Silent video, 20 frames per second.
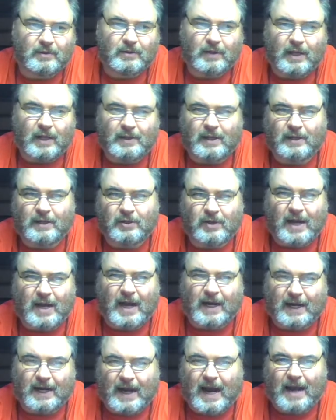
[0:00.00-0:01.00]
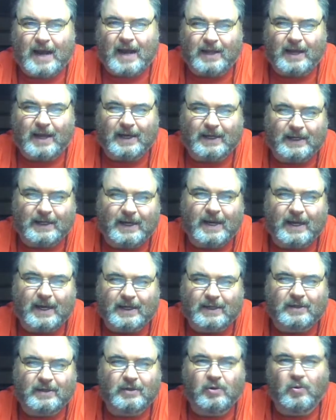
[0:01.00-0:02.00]
and then you got a guy like
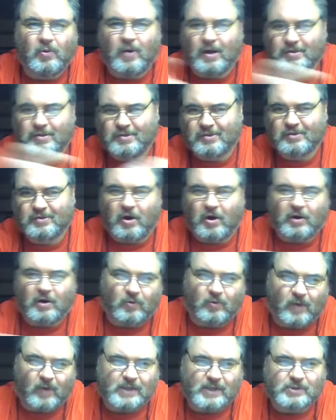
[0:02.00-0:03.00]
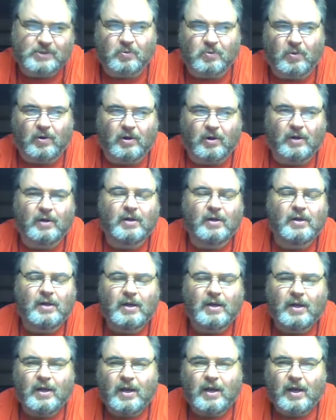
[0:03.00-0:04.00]
Nick who wants to start a race war.
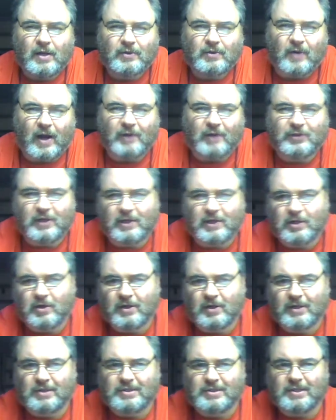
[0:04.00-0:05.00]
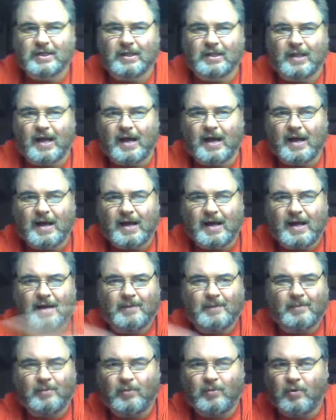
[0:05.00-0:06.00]
So I think you're going to see a
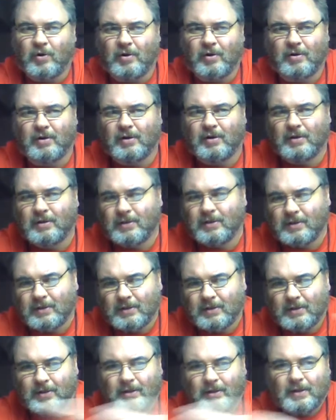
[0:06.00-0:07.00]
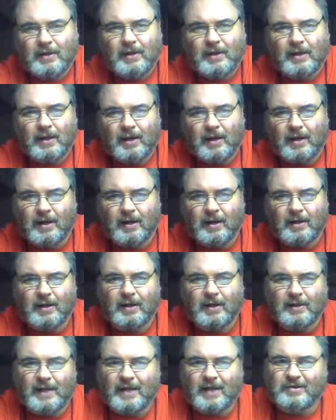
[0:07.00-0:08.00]
lot more.
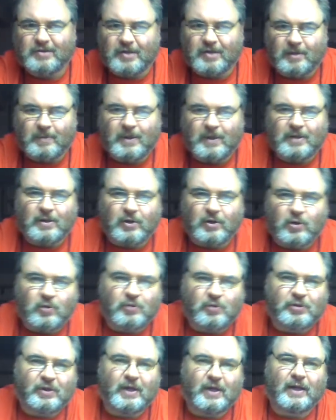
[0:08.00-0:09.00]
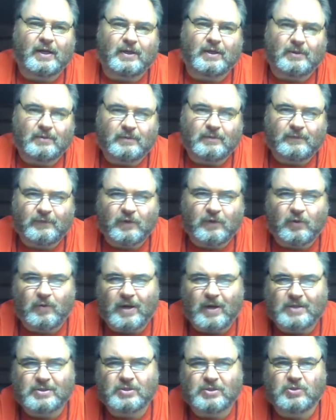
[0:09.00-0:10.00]
That's going to be the new thing for the
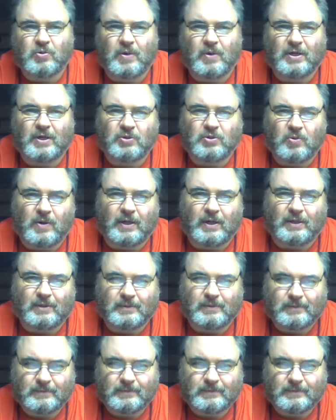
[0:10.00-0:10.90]
rest of 2020.